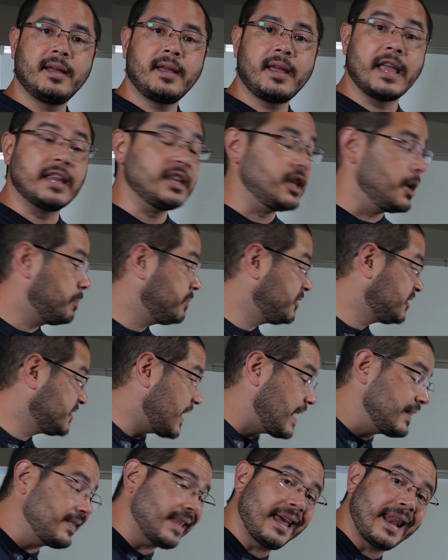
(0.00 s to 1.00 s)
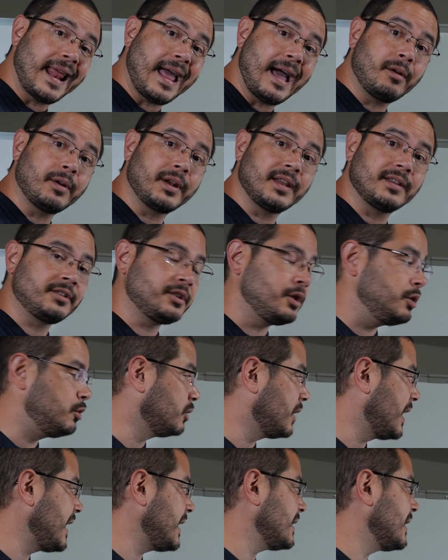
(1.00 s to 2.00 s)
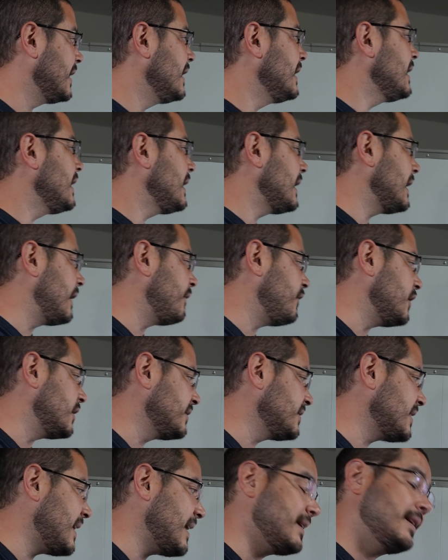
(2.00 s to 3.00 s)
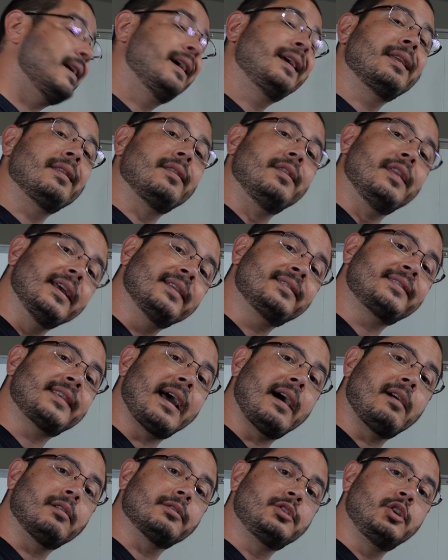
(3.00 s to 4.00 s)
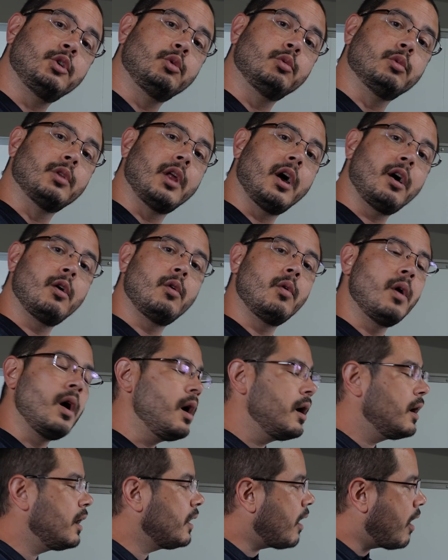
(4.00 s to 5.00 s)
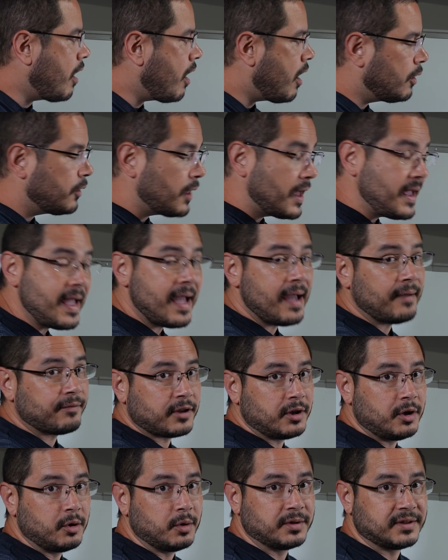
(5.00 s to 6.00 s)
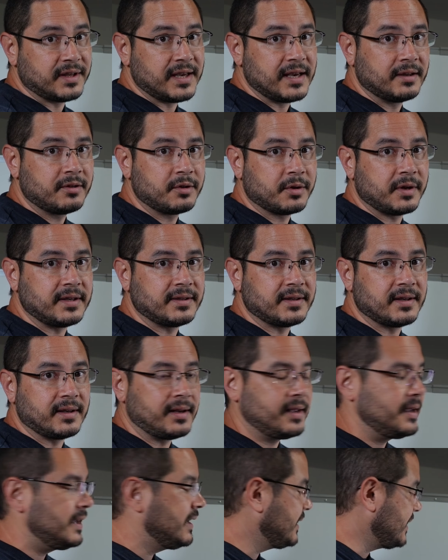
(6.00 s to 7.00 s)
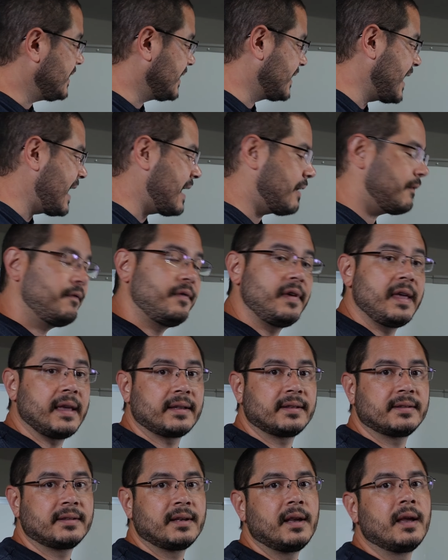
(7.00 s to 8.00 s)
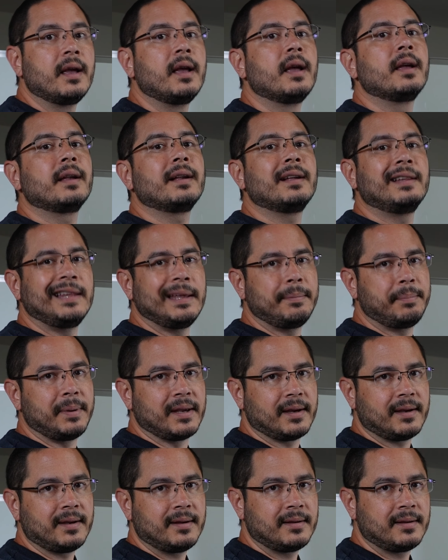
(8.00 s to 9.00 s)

and you send that out, it's too late. If you send this out too low, all they have to do is increase it. You can't fix clipping.